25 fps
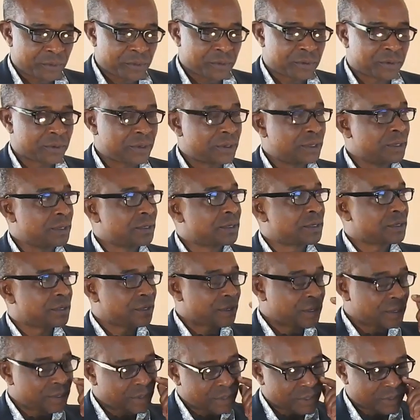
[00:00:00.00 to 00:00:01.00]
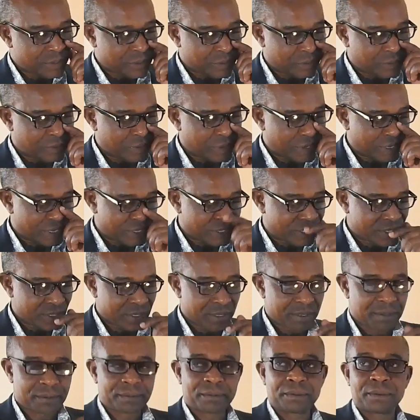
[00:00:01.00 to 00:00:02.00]
you to this short
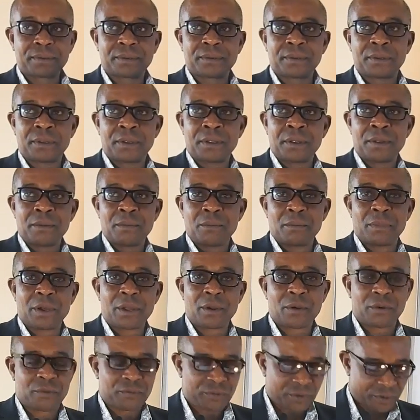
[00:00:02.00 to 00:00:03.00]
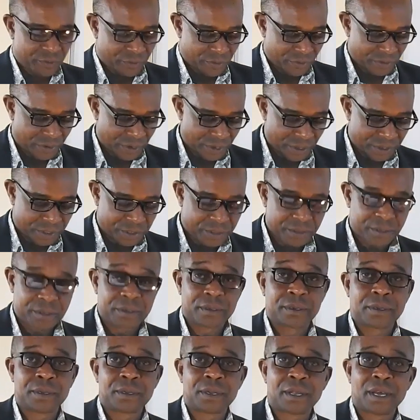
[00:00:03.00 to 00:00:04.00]
lecture. By way of
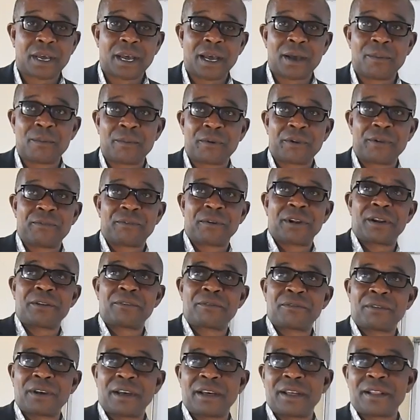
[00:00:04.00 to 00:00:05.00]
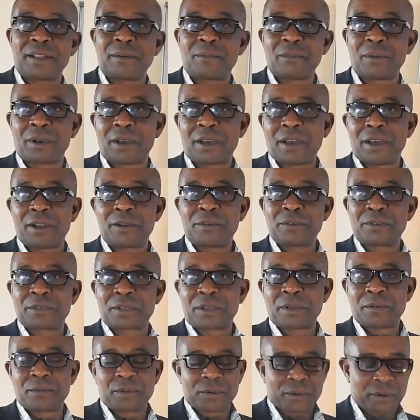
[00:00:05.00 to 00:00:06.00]
introduction, I'm Reverend Father Makarius
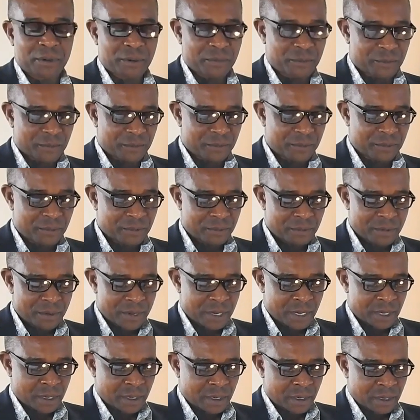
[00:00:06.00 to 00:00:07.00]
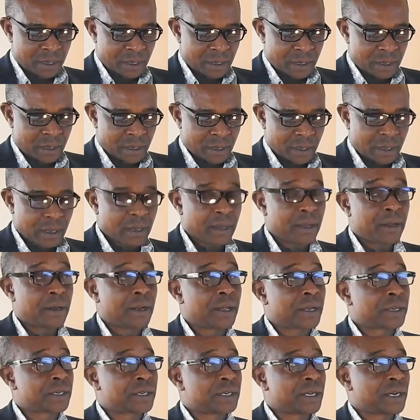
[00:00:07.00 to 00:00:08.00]
Kabyogom. I
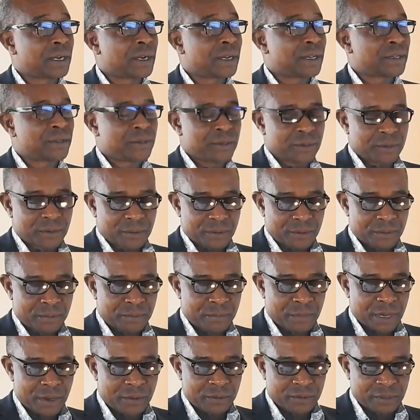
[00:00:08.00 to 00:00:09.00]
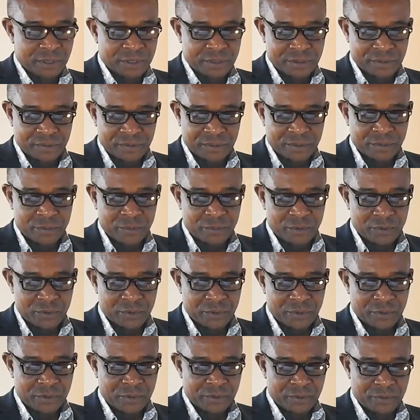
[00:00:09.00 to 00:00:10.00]
lecture at Mountains of the
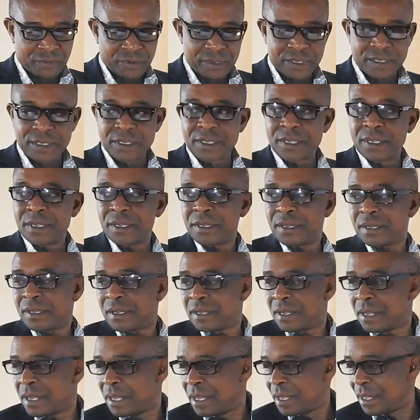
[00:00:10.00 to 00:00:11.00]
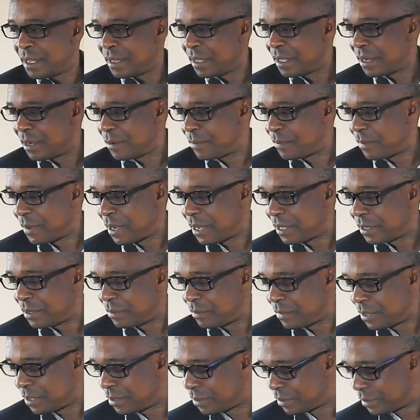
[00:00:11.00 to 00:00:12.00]
Moon University, the
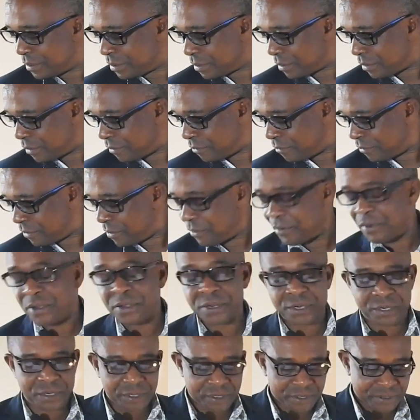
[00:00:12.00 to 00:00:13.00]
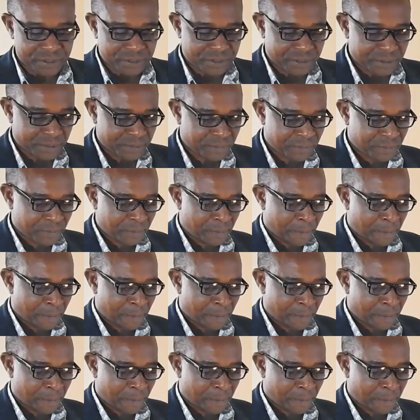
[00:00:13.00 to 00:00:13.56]
Department of Foundations.